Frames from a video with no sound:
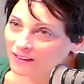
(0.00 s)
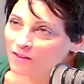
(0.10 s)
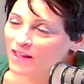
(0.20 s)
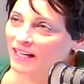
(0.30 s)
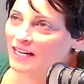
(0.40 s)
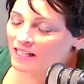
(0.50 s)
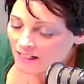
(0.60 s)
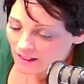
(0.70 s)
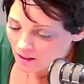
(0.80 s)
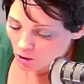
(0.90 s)
I love that. And
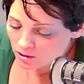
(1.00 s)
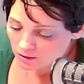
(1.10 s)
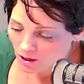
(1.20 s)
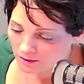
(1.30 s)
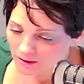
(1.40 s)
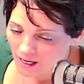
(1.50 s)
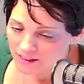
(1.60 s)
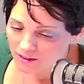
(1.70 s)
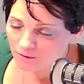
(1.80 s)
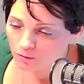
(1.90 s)
it goes along the
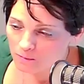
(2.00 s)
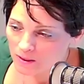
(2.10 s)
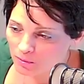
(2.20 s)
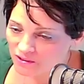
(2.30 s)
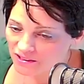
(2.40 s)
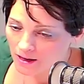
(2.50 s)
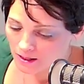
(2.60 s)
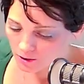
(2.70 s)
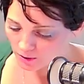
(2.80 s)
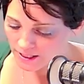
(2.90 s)
lines of when people
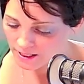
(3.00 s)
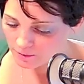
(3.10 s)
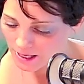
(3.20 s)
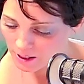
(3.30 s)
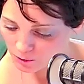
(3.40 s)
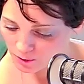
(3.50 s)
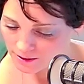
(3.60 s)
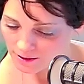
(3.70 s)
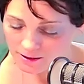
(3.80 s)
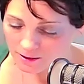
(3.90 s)
say creating
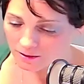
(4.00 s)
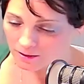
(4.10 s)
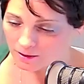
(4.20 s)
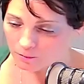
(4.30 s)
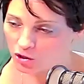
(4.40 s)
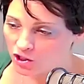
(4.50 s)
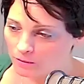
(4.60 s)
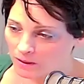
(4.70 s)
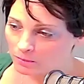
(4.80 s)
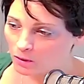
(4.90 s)
boundaries isn't
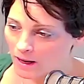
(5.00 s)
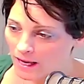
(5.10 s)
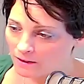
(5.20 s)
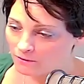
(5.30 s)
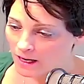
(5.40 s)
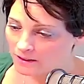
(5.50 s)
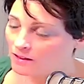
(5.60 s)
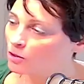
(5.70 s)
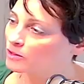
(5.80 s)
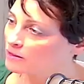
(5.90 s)
pushing people away. In fact,
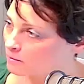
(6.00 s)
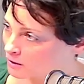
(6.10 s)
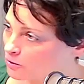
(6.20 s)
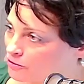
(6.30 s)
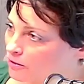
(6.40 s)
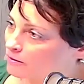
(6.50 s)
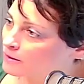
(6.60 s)
it's holding them closer.